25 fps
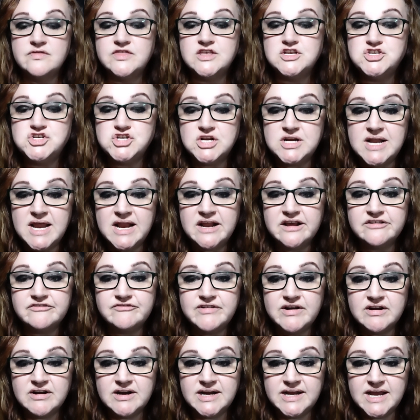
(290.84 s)
The genetic
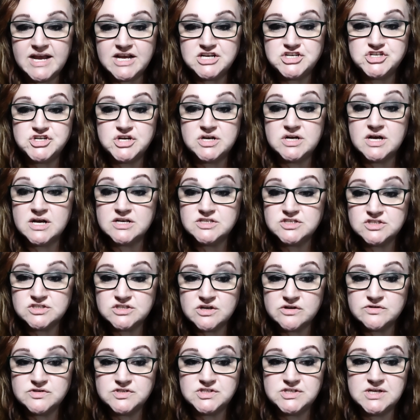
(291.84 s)
variation
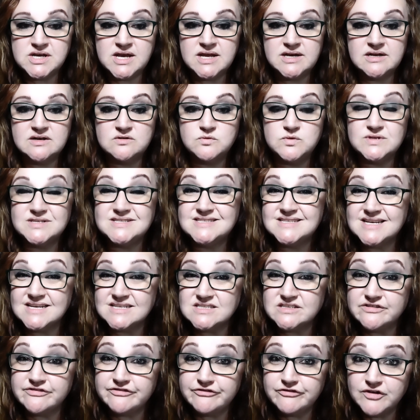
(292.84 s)
associated with
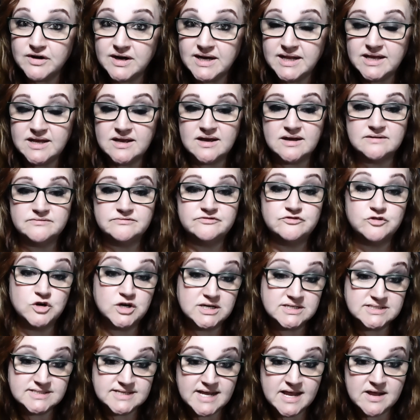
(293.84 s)
schizophrenia, for
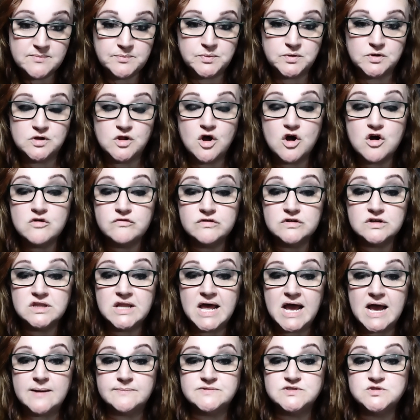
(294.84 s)
example,
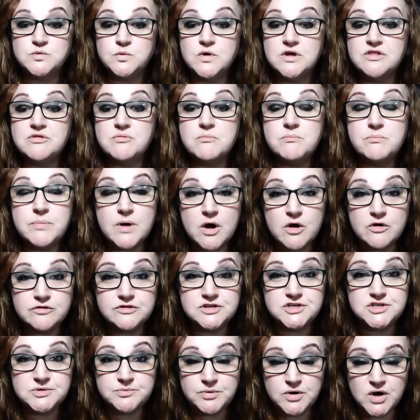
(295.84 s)
overlaps with
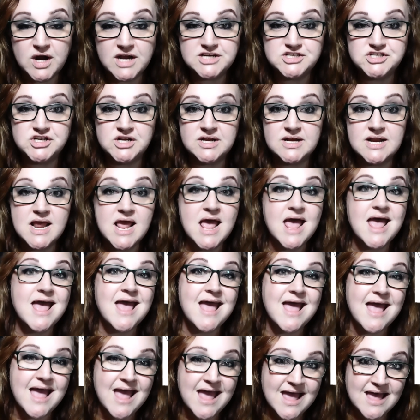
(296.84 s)
both depression
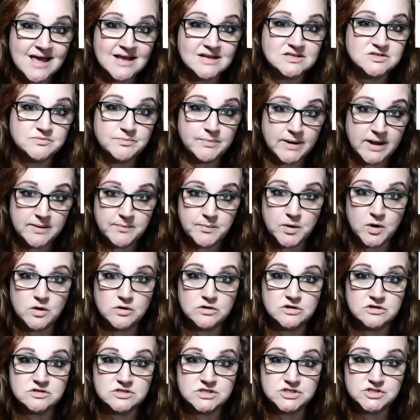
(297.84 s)
and
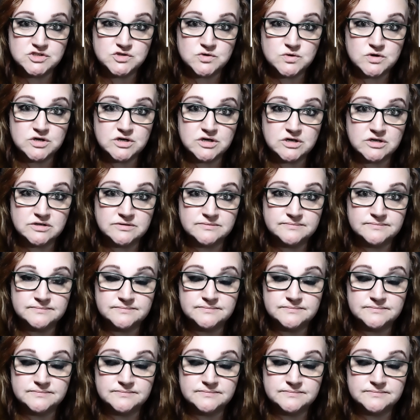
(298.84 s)
bipolar disorder.